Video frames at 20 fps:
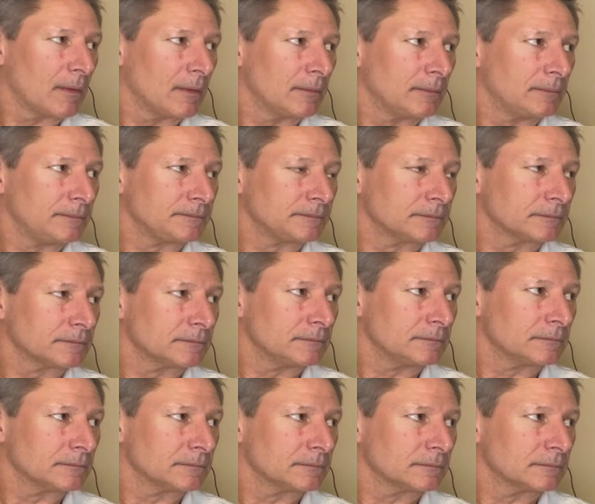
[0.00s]

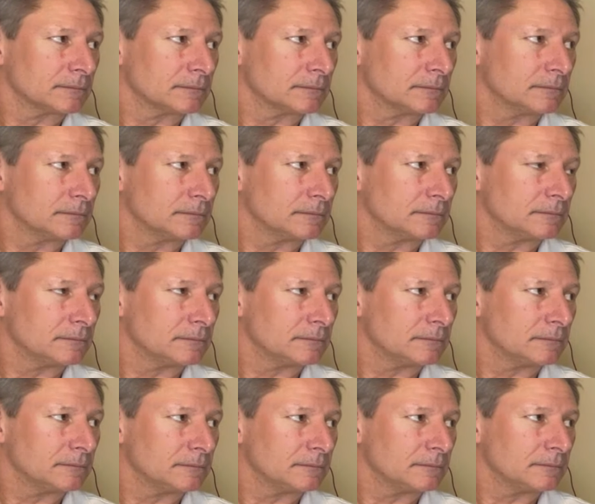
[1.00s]

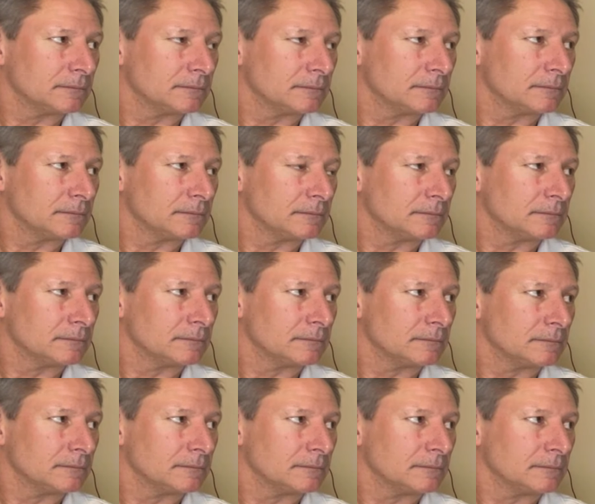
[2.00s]

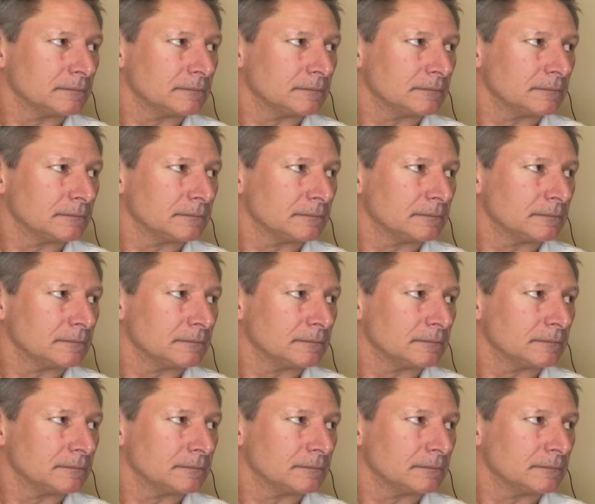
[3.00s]
[no speech]